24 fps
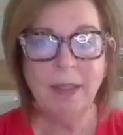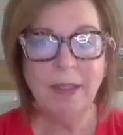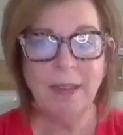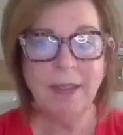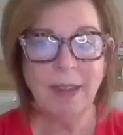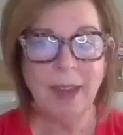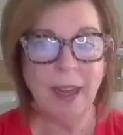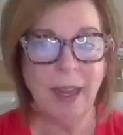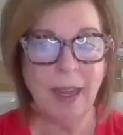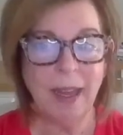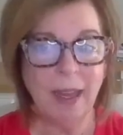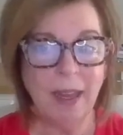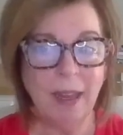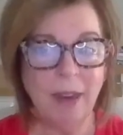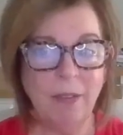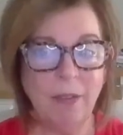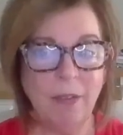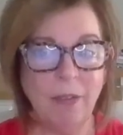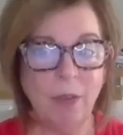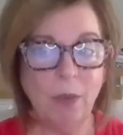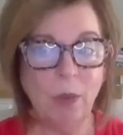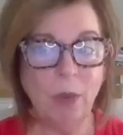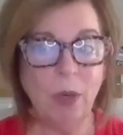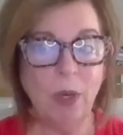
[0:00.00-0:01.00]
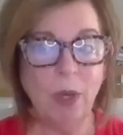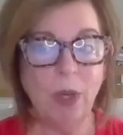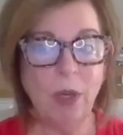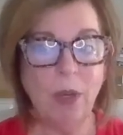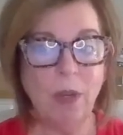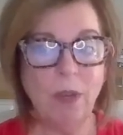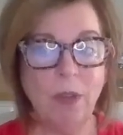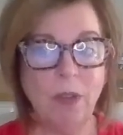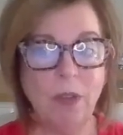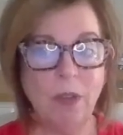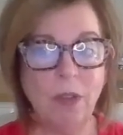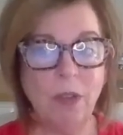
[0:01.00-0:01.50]
diet
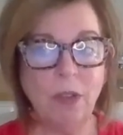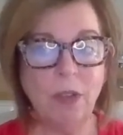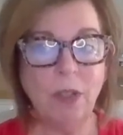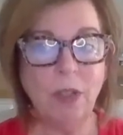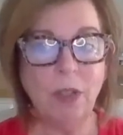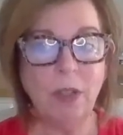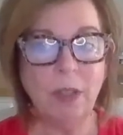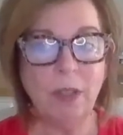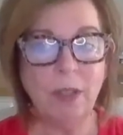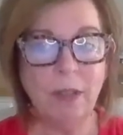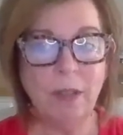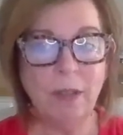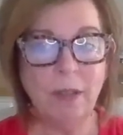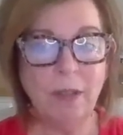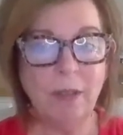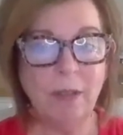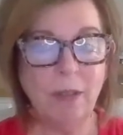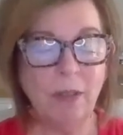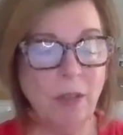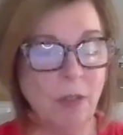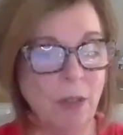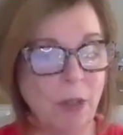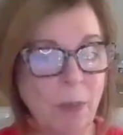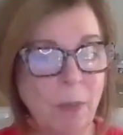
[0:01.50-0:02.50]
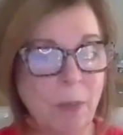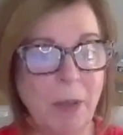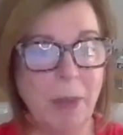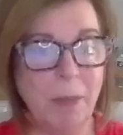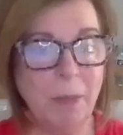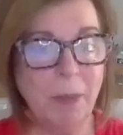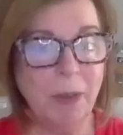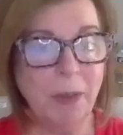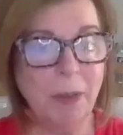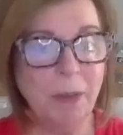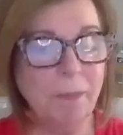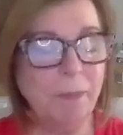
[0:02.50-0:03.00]
for certain
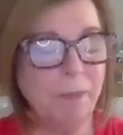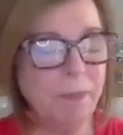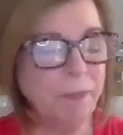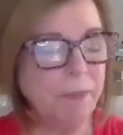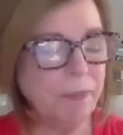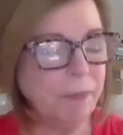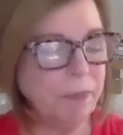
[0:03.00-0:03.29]
people.